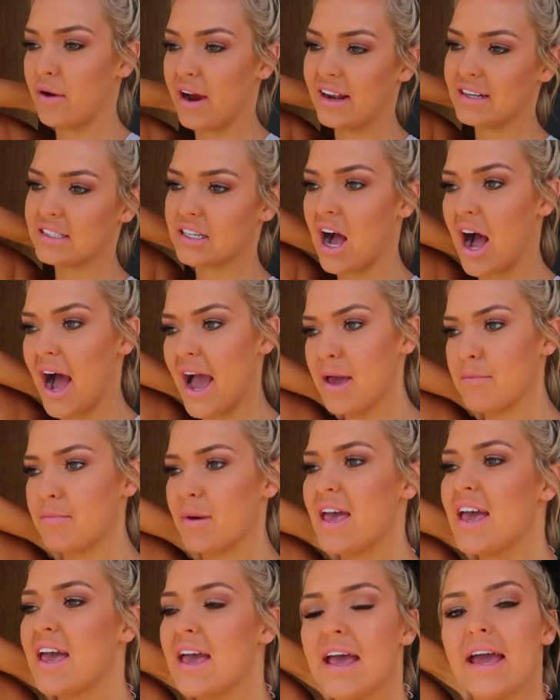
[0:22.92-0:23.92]
brand Hype,
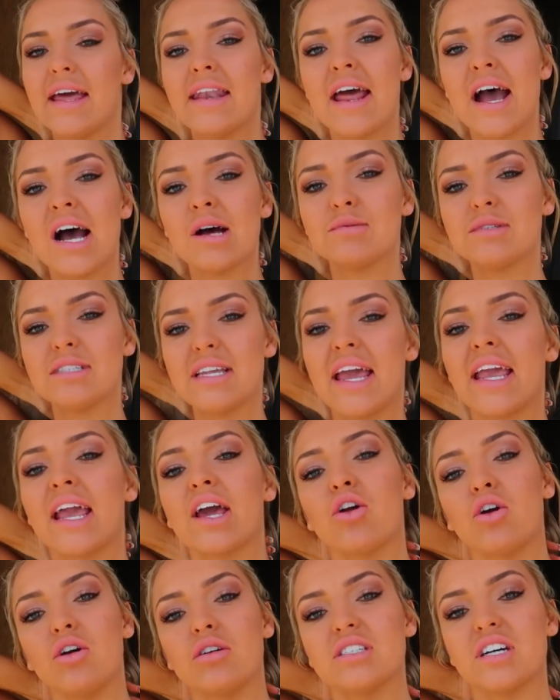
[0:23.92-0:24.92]
and now I'm staying
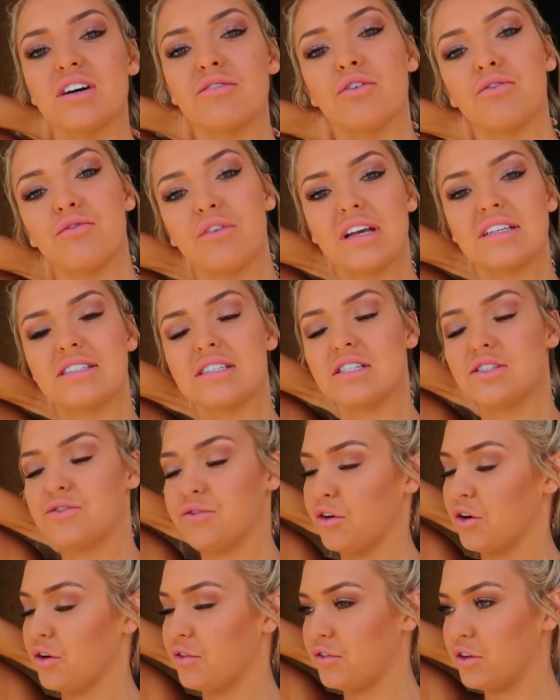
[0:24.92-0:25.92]
at Hotel Rubisi's
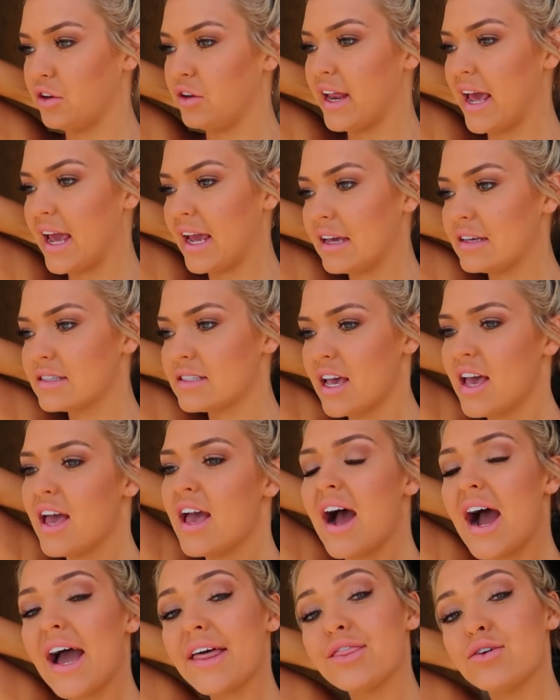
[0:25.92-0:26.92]
for a few days.
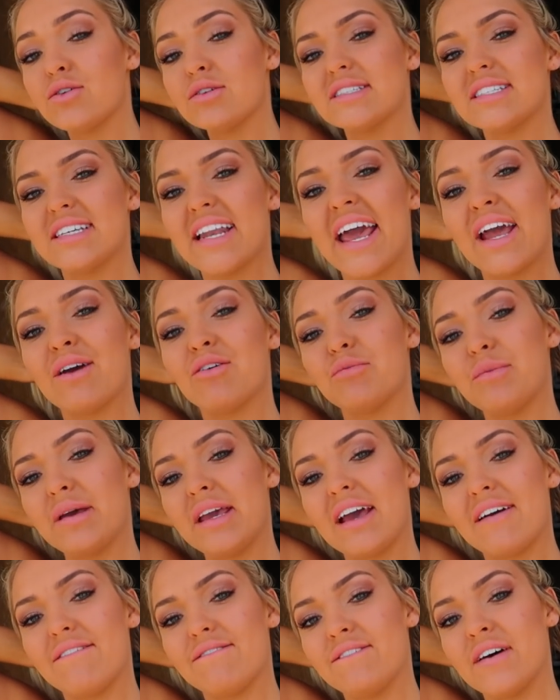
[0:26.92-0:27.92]
I thought today would
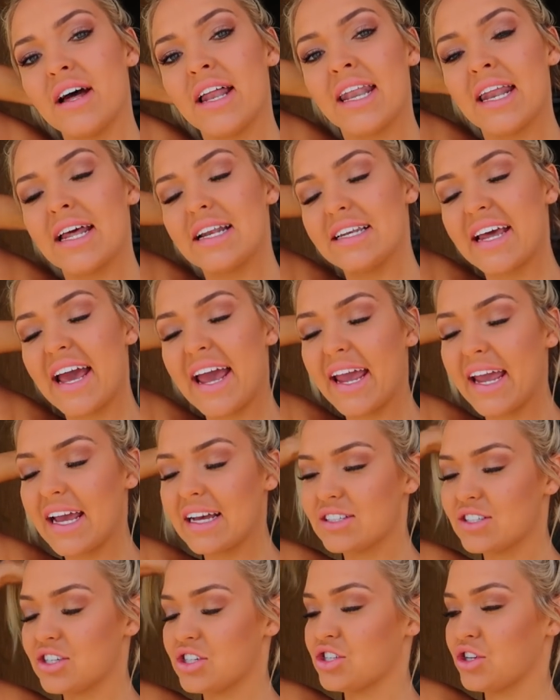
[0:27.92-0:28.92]
be a fun
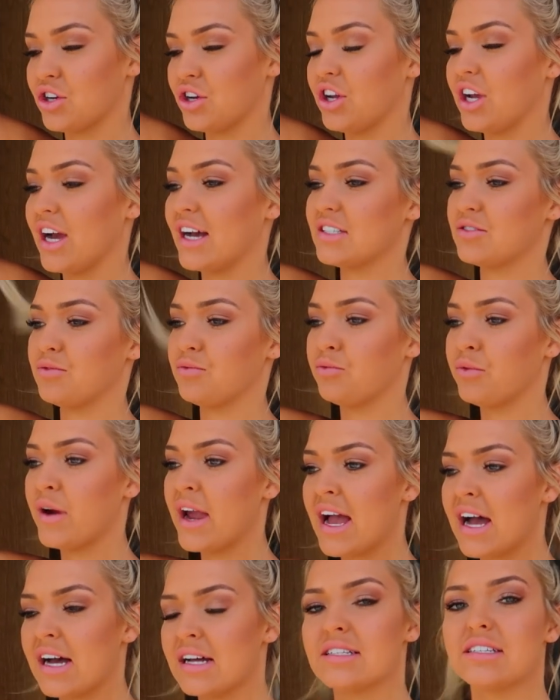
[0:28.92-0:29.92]
day to show you guys
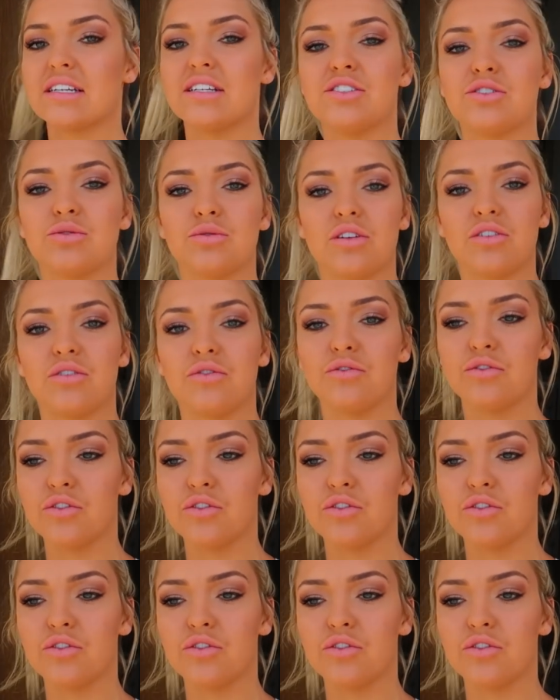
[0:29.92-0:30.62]
around and do a little